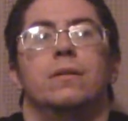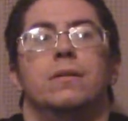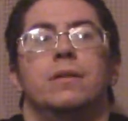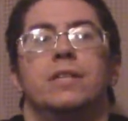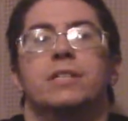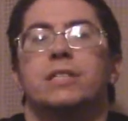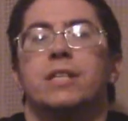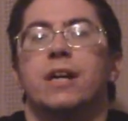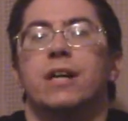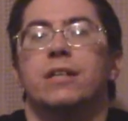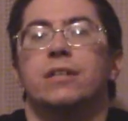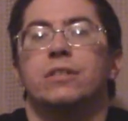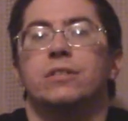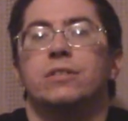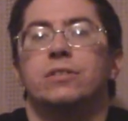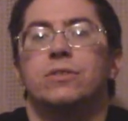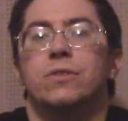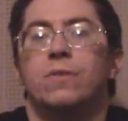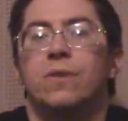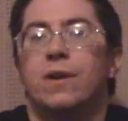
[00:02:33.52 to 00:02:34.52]
these
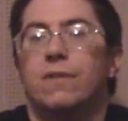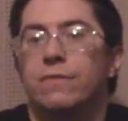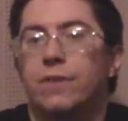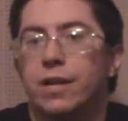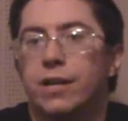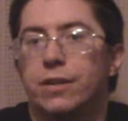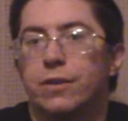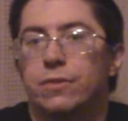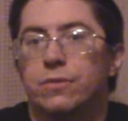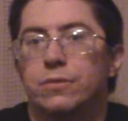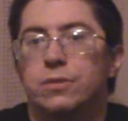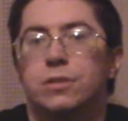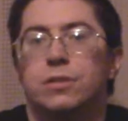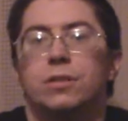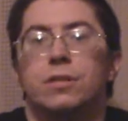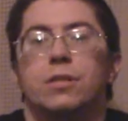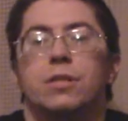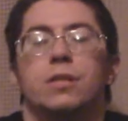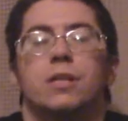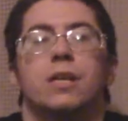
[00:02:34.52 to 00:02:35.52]
characters don't have radios,
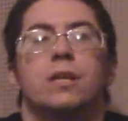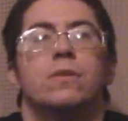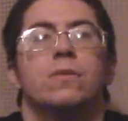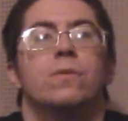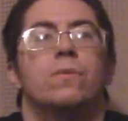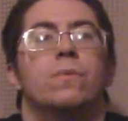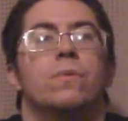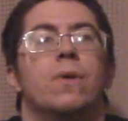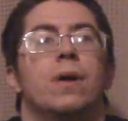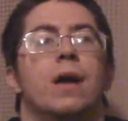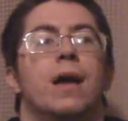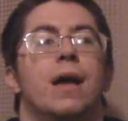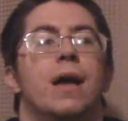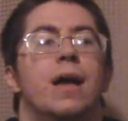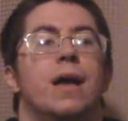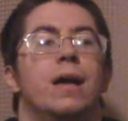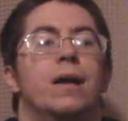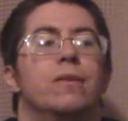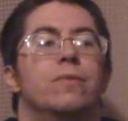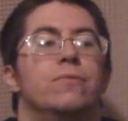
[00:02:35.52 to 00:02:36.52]
they don't
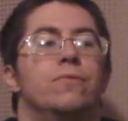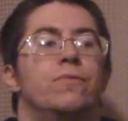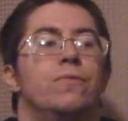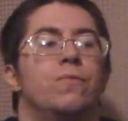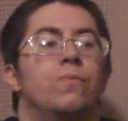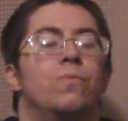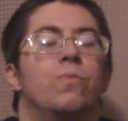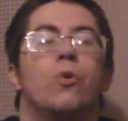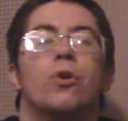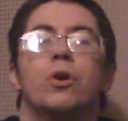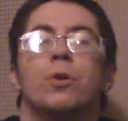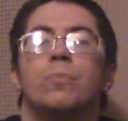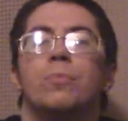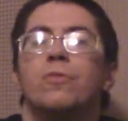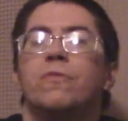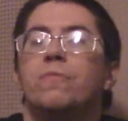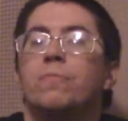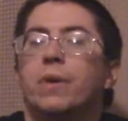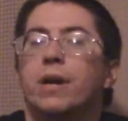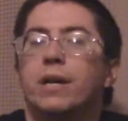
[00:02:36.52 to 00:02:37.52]
have
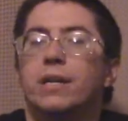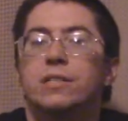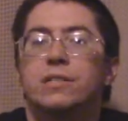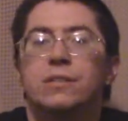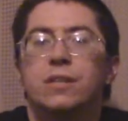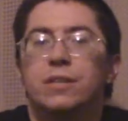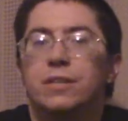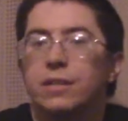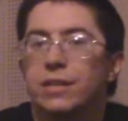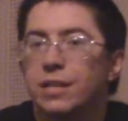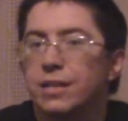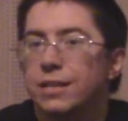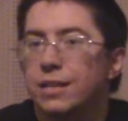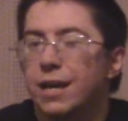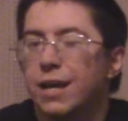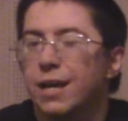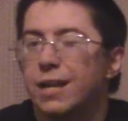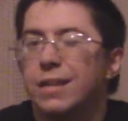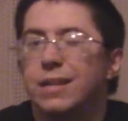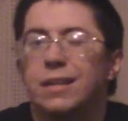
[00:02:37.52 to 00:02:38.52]
waterproof mics, nothing like
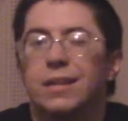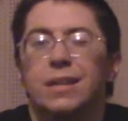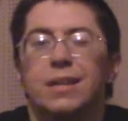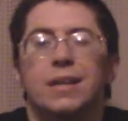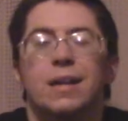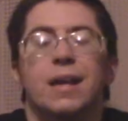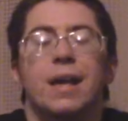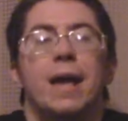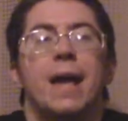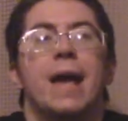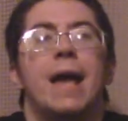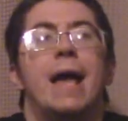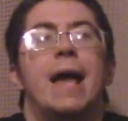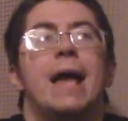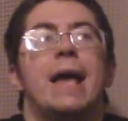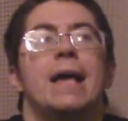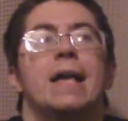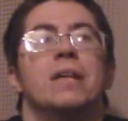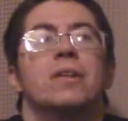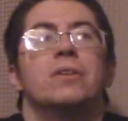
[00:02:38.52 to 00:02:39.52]
that,
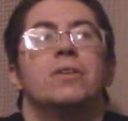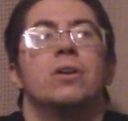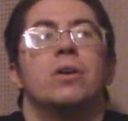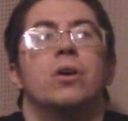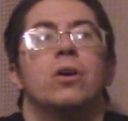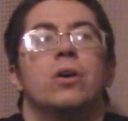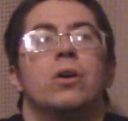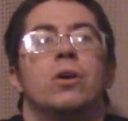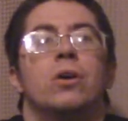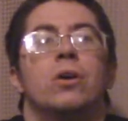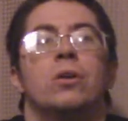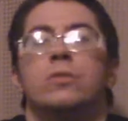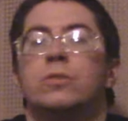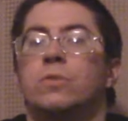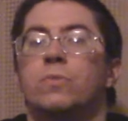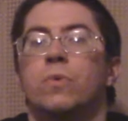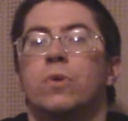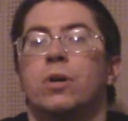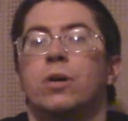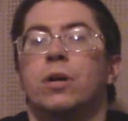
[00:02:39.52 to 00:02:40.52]
and
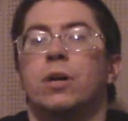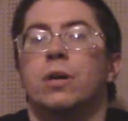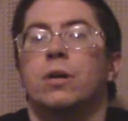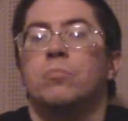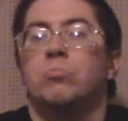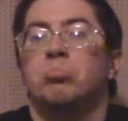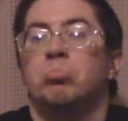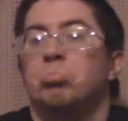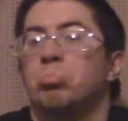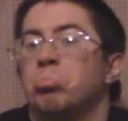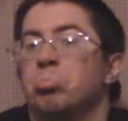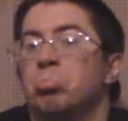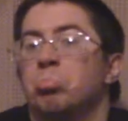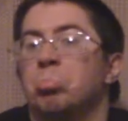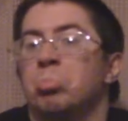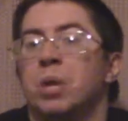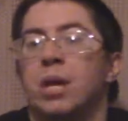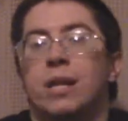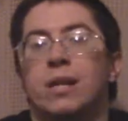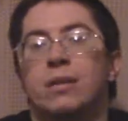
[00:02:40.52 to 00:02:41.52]
underwater
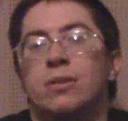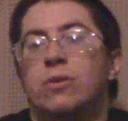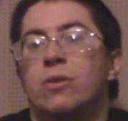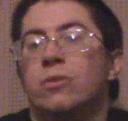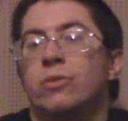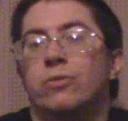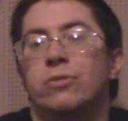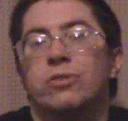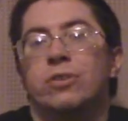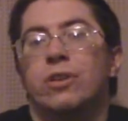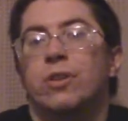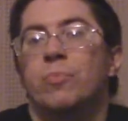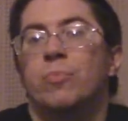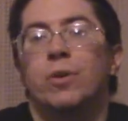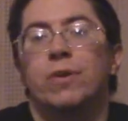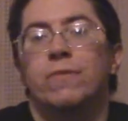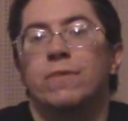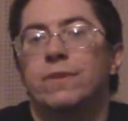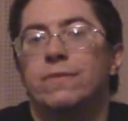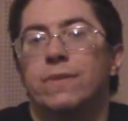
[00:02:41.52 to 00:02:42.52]
they can talk to each other
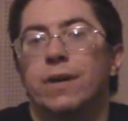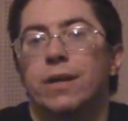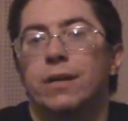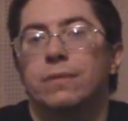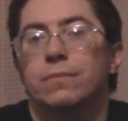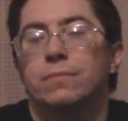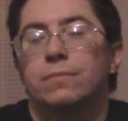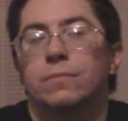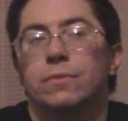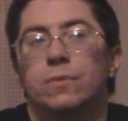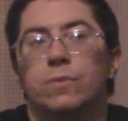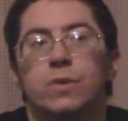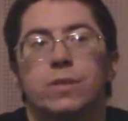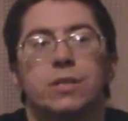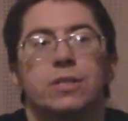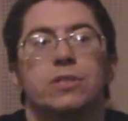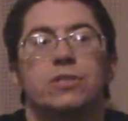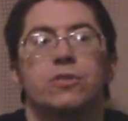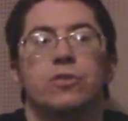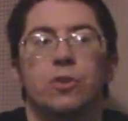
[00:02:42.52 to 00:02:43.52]
perfectly fine
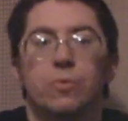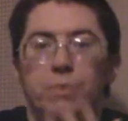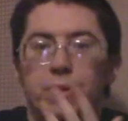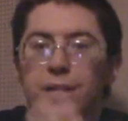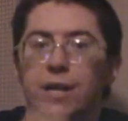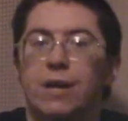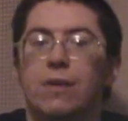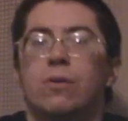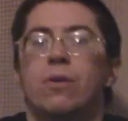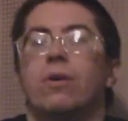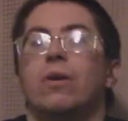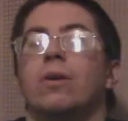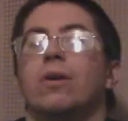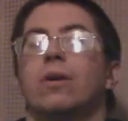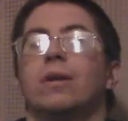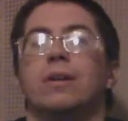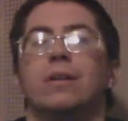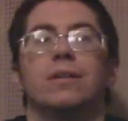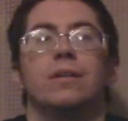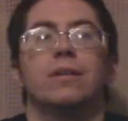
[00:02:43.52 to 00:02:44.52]
with the scuba gear
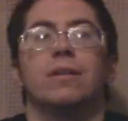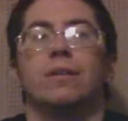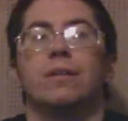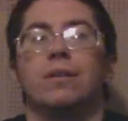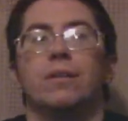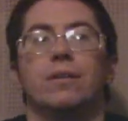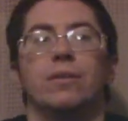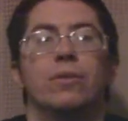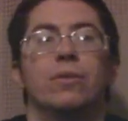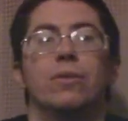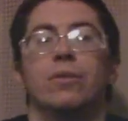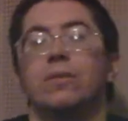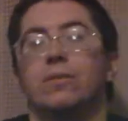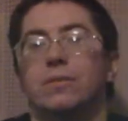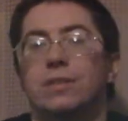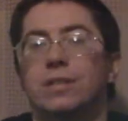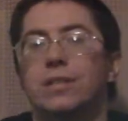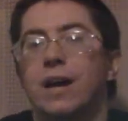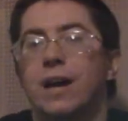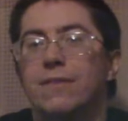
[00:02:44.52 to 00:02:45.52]
on or
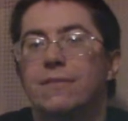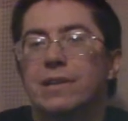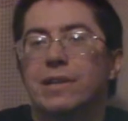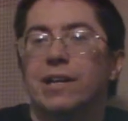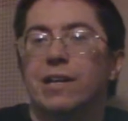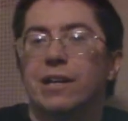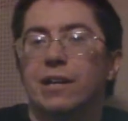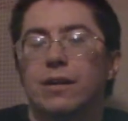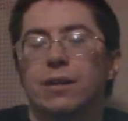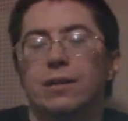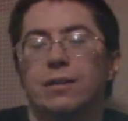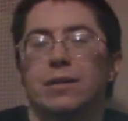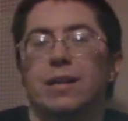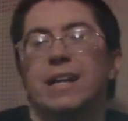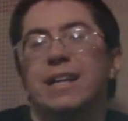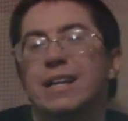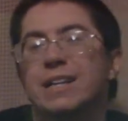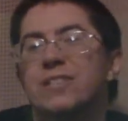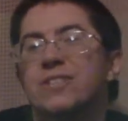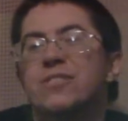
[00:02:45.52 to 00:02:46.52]
the diving gear.
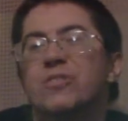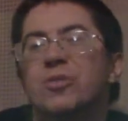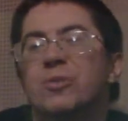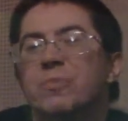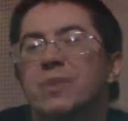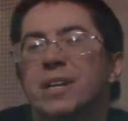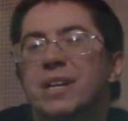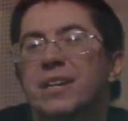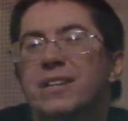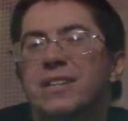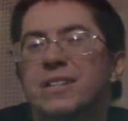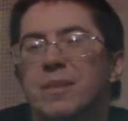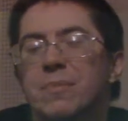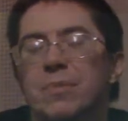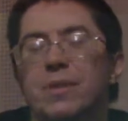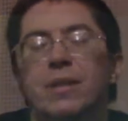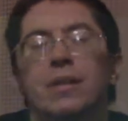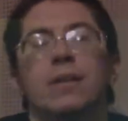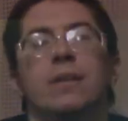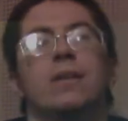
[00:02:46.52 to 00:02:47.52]
I guess scuba gear,
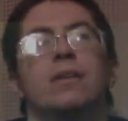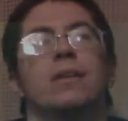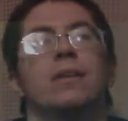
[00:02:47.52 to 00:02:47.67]
same thing.